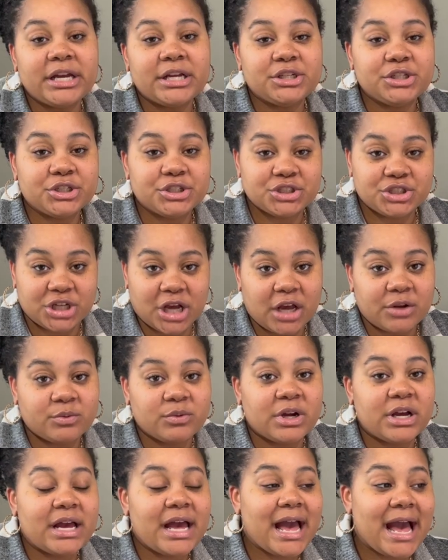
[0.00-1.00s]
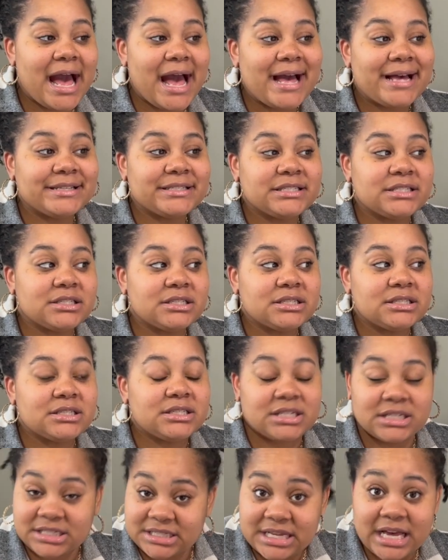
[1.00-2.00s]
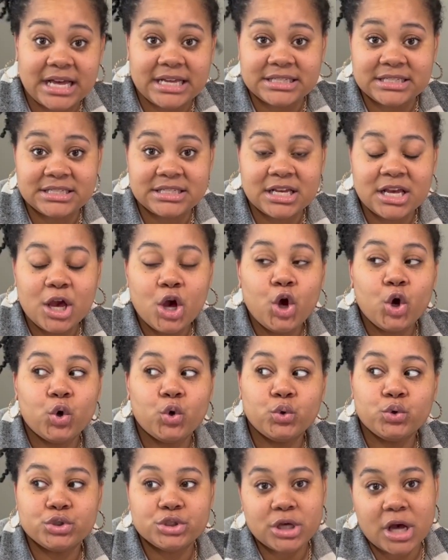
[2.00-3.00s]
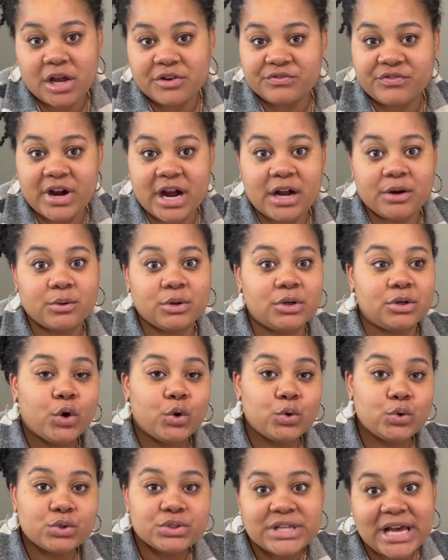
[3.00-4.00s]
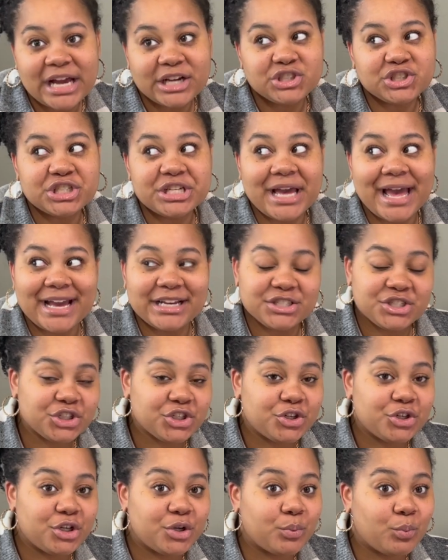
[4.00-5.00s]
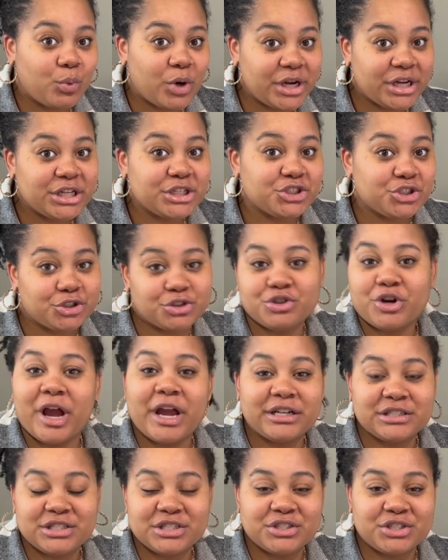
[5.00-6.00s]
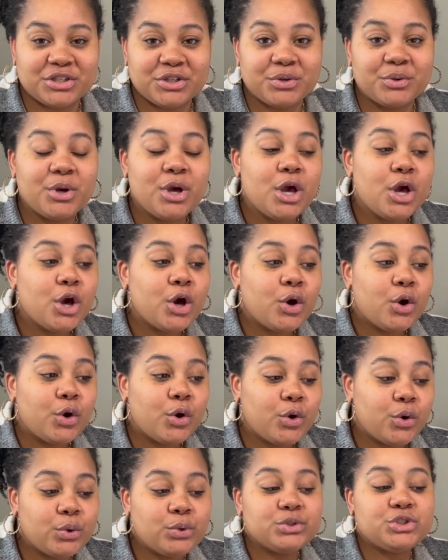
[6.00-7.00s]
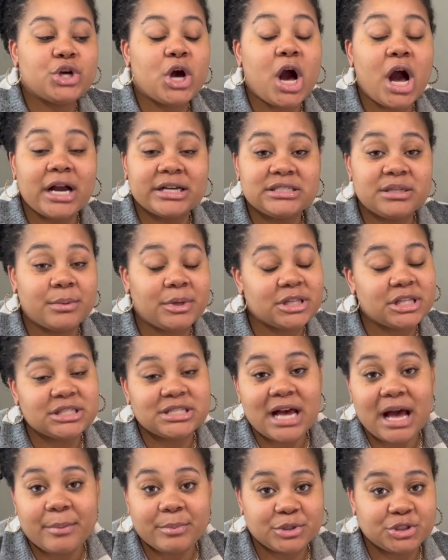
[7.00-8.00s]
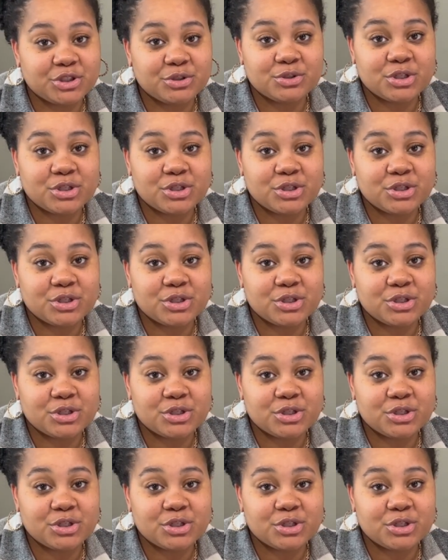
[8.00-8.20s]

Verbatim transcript: in your genre has success who's gone viral, who's actually executed what it is you're trying to do, who talks about the topics you